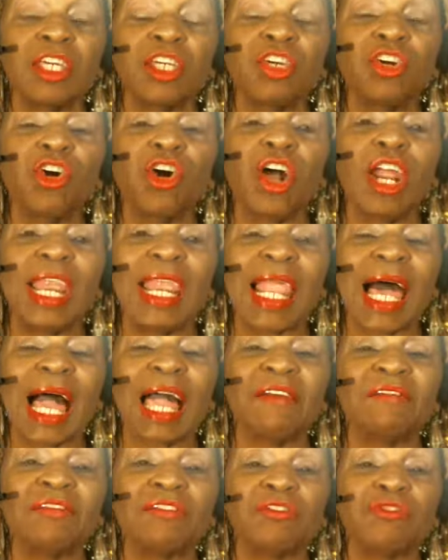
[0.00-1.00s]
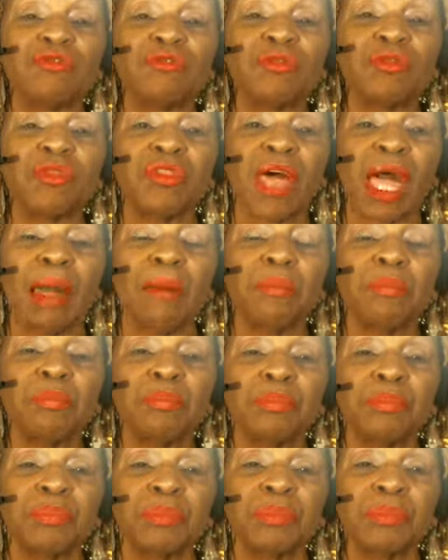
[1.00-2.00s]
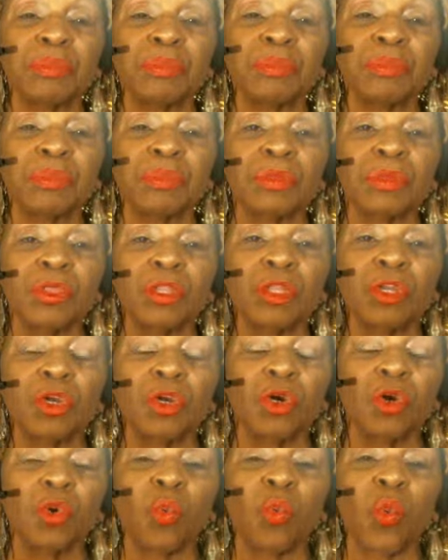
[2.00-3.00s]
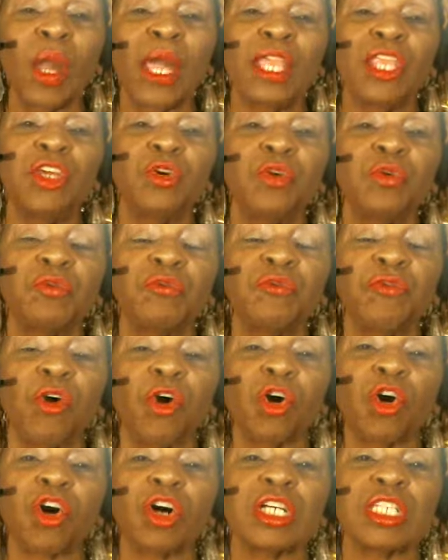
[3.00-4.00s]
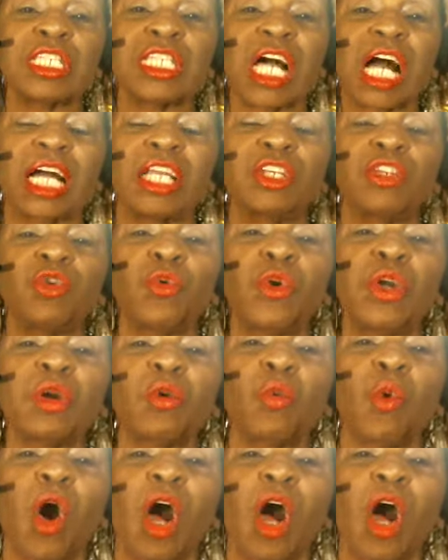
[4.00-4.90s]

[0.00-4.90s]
your life through them when you focus on doing